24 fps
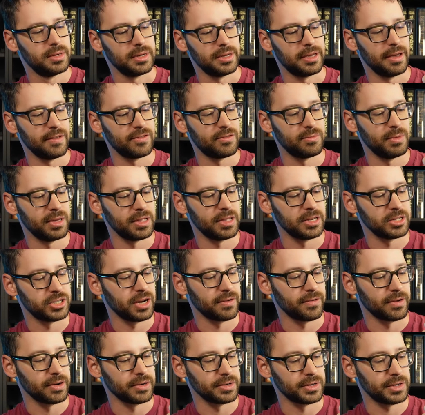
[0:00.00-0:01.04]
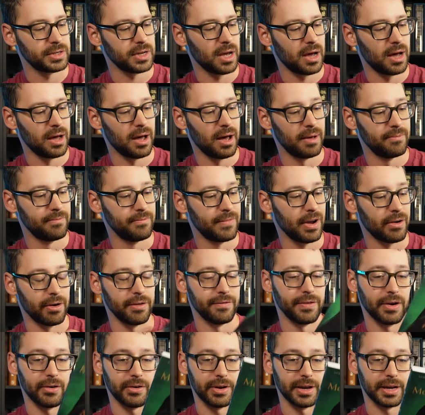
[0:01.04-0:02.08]
gives me the shivers. I'm very,
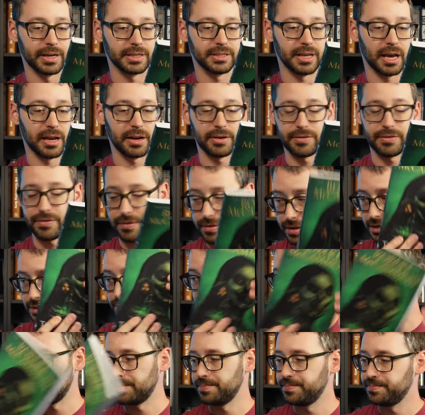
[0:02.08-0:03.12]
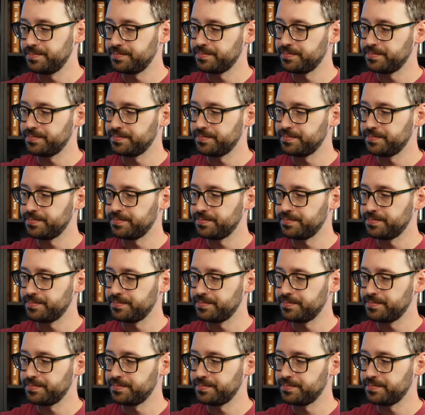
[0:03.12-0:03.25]
very excited for this one.